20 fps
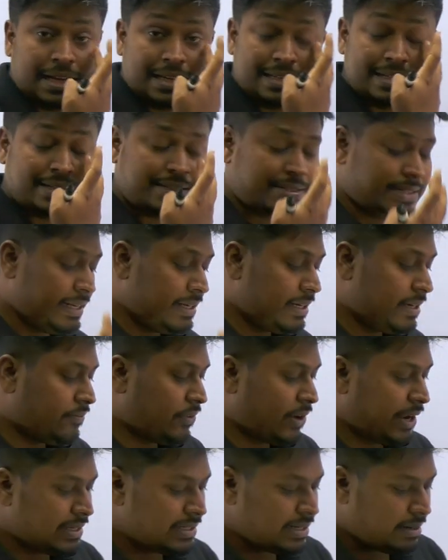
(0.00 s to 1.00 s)
Just think,
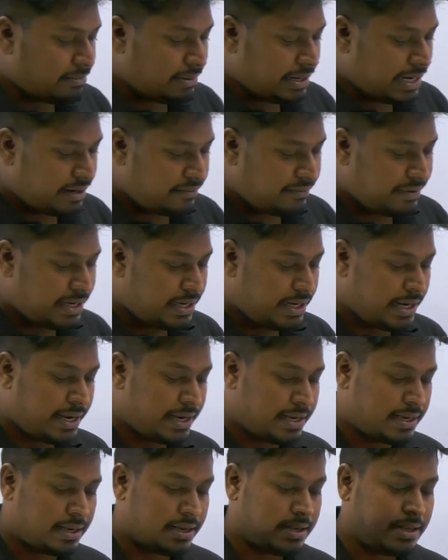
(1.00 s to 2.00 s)
for example, let we
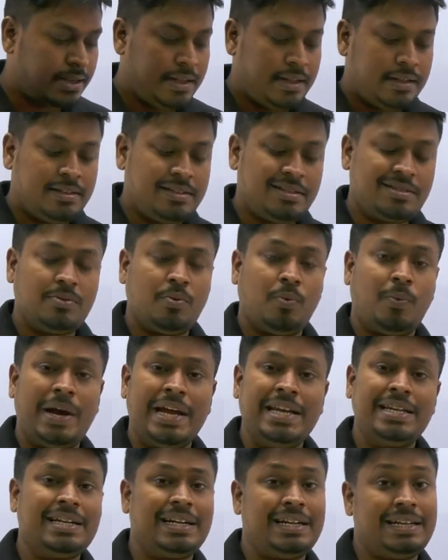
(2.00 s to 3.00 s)
take this
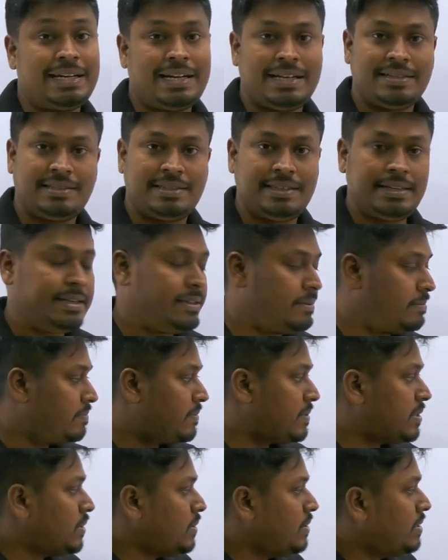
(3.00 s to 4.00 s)
white color as 3.
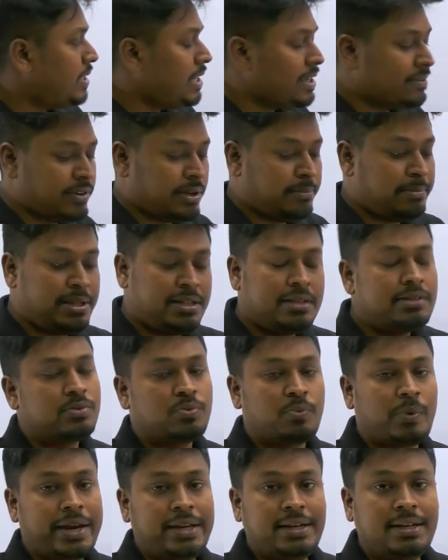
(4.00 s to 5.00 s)
So 3 will be this
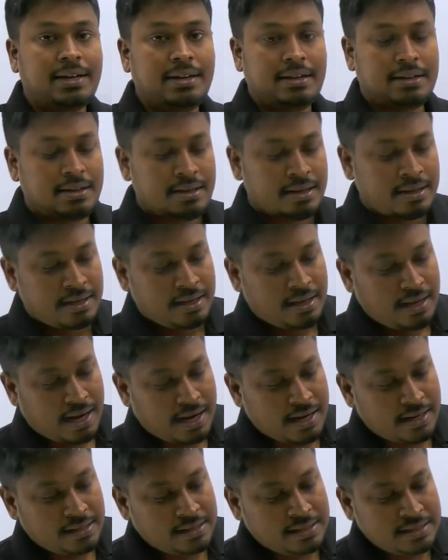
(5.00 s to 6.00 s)
white color
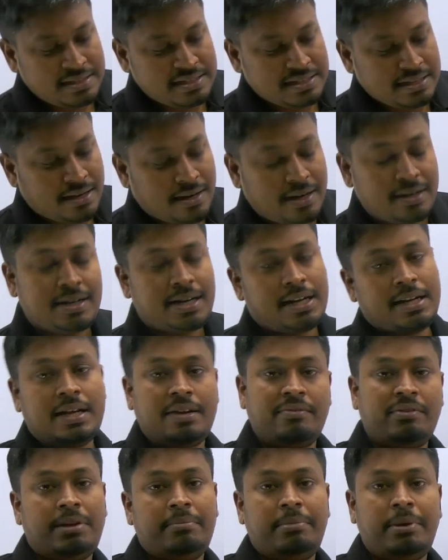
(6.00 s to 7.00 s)
and this red color
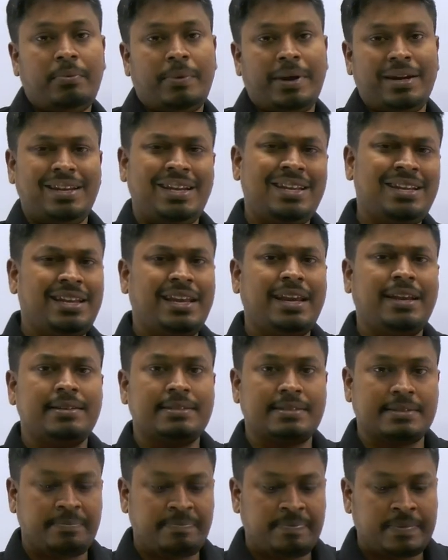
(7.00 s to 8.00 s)
will be 1. In
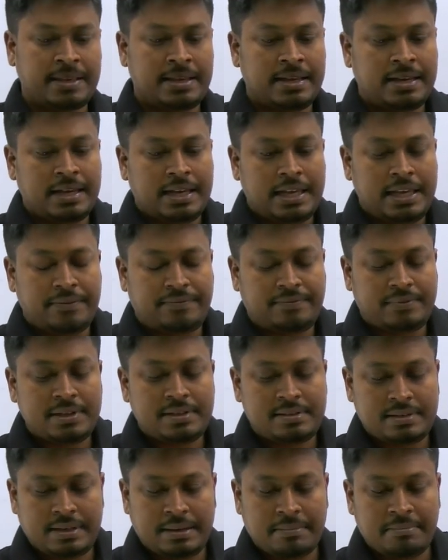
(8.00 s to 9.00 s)
case, if
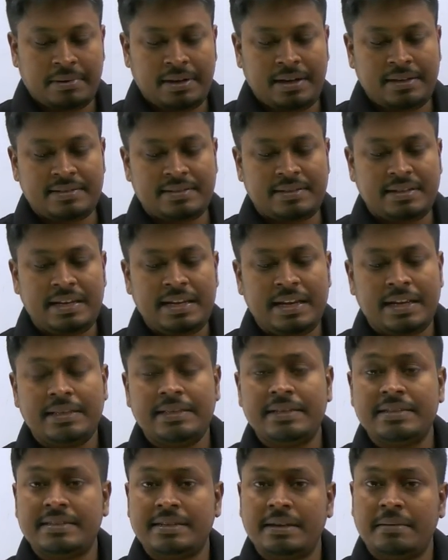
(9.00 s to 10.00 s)
this number is 3 and
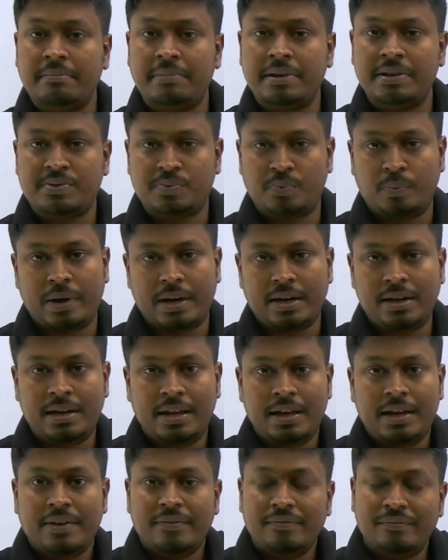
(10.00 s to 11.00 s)
this number is 1,
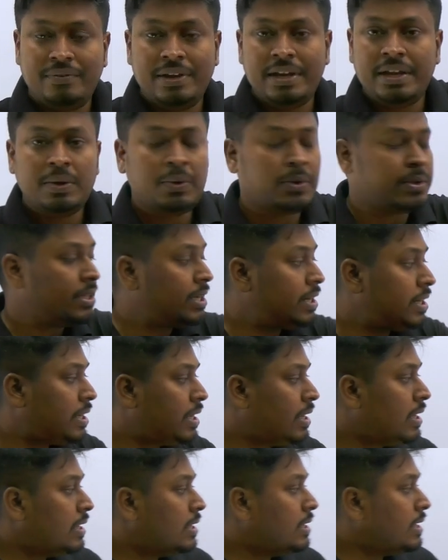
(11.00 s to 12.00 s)
we know that
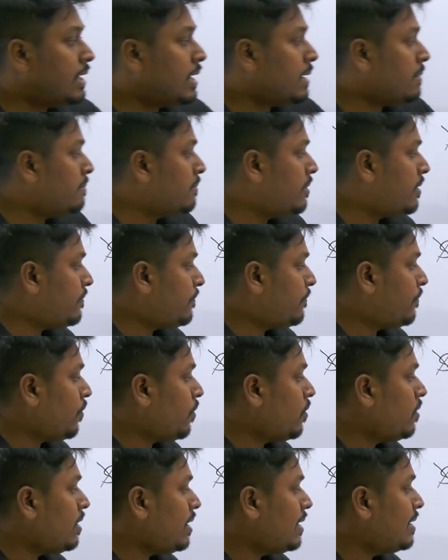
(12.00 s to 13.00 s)
the number
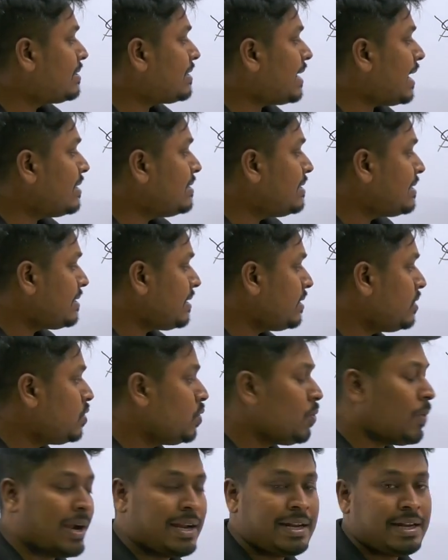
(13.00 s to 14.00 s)
4 is adjacent to
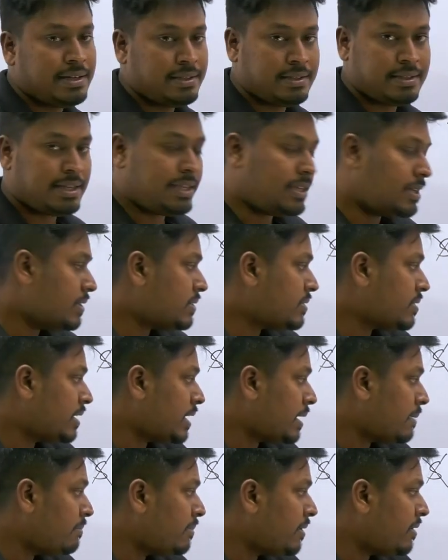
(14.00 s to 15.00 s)
1 and 3. So
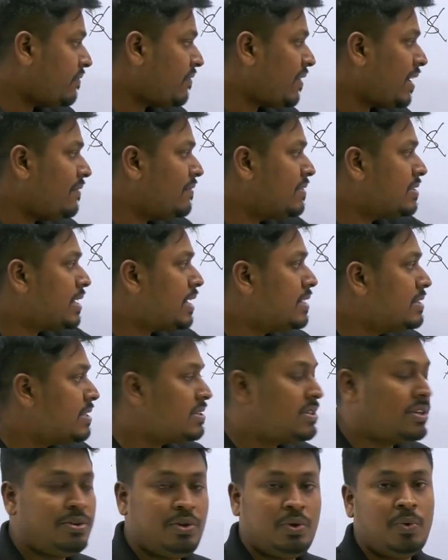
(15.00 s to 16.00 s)
number 5 is
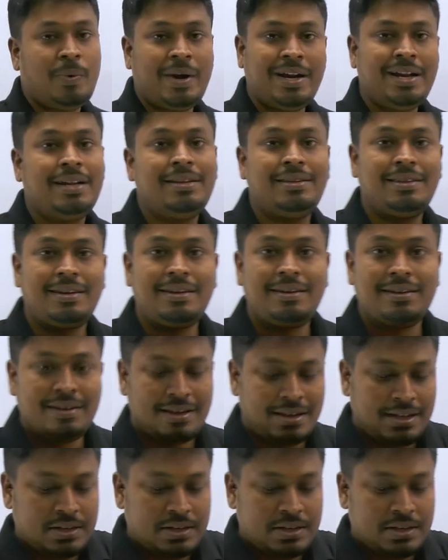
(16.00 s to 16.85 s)
adjacent to 1 and 3.